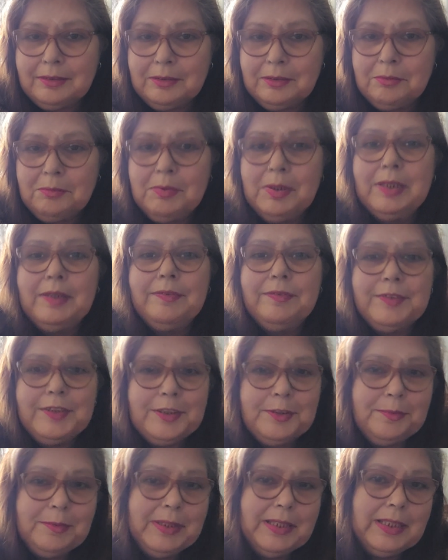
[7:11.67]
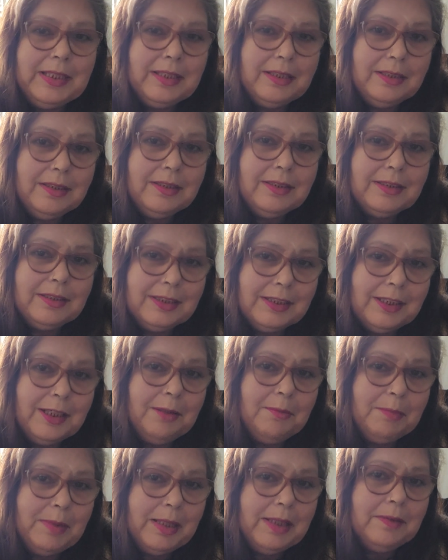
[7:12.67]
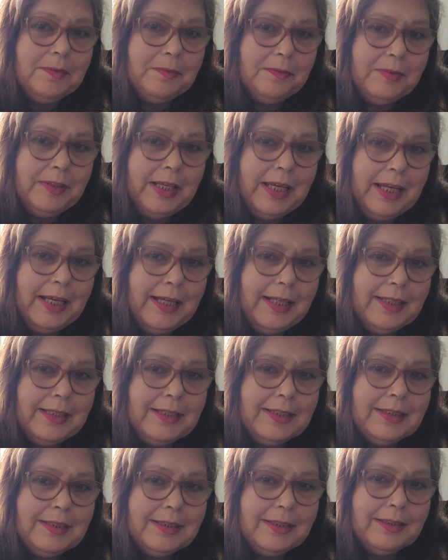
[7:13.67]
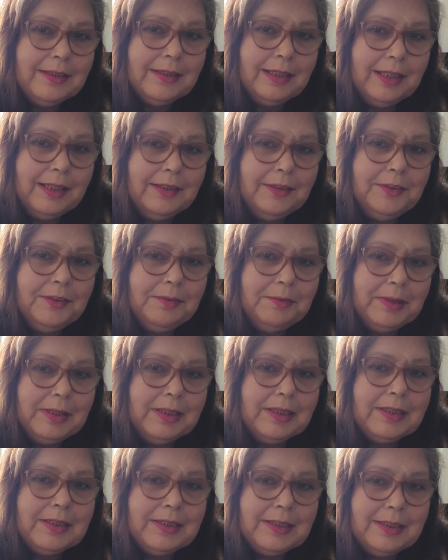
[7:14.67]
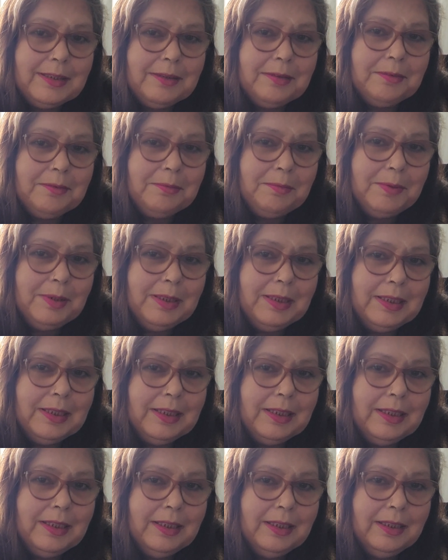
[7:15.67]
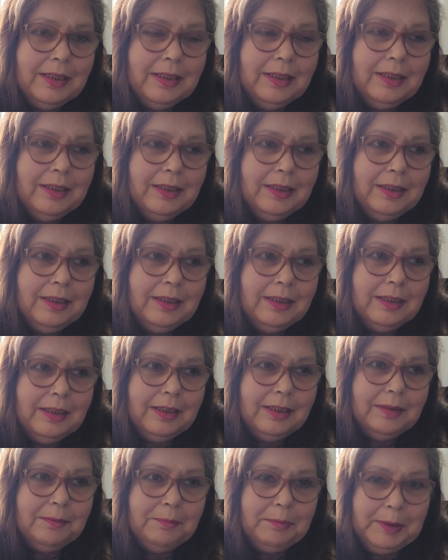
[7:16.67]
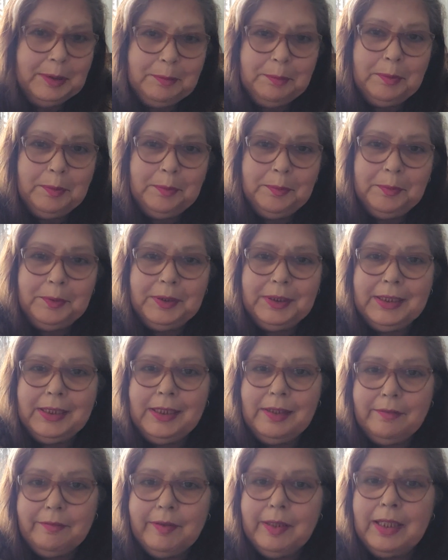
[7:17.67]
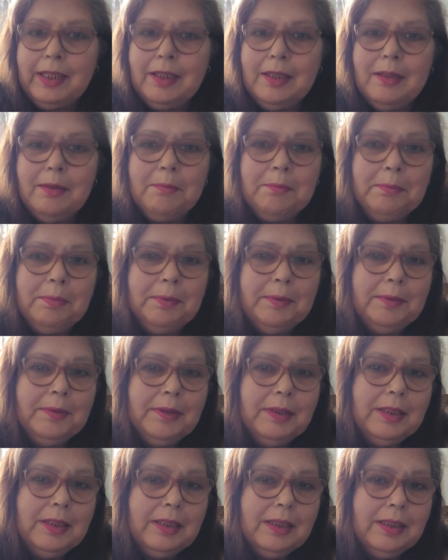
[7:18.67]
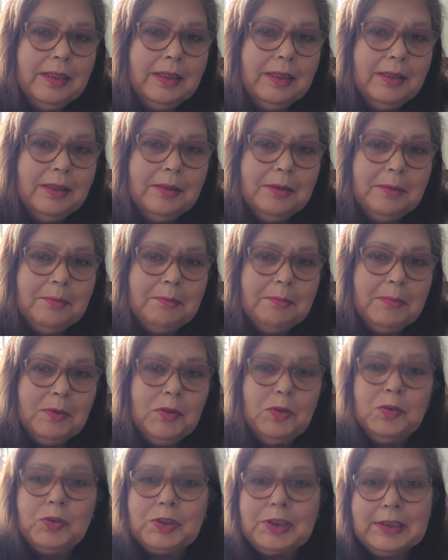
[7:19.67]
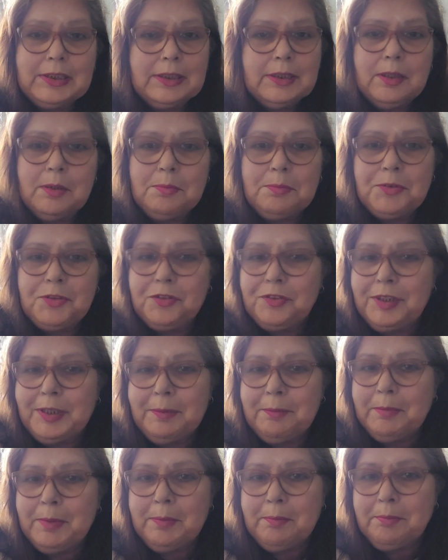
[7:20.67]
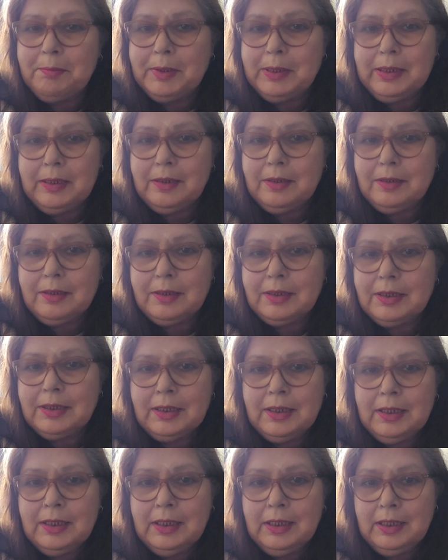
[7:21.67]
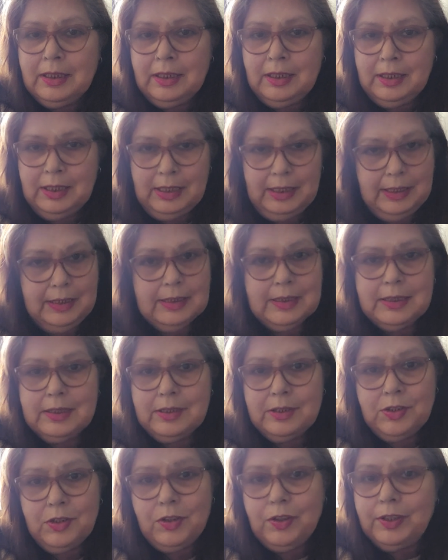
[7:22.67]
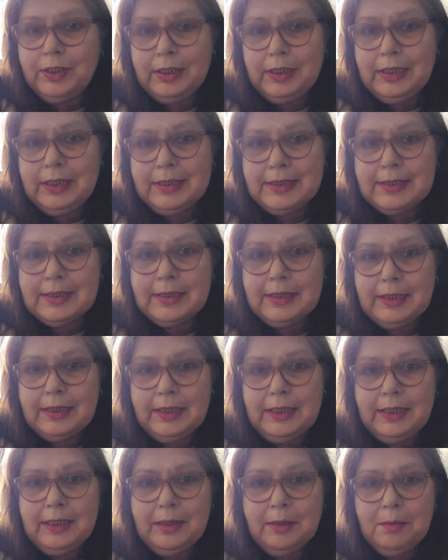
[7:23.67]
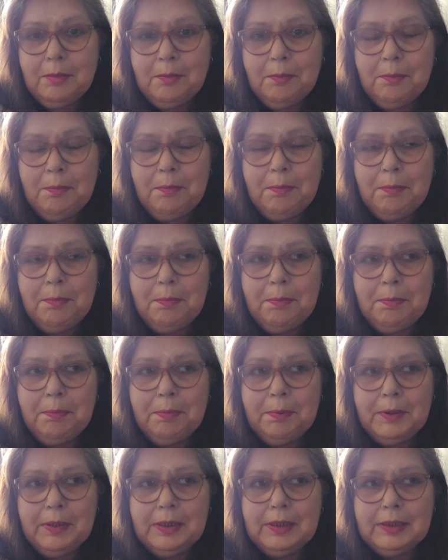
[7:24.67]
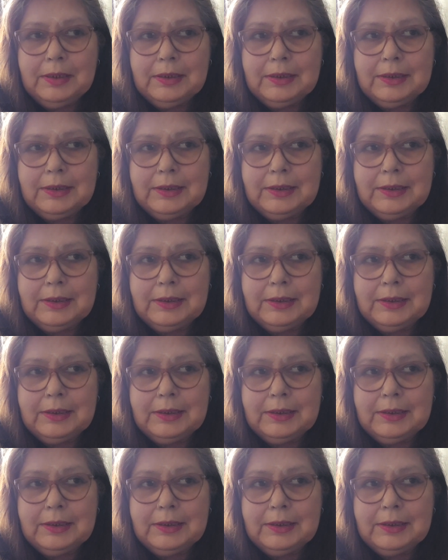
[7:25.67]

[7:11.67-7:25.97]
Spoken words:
worth doing to come out the end. I do understand why people would give up or stop treatment, because it's not easy, but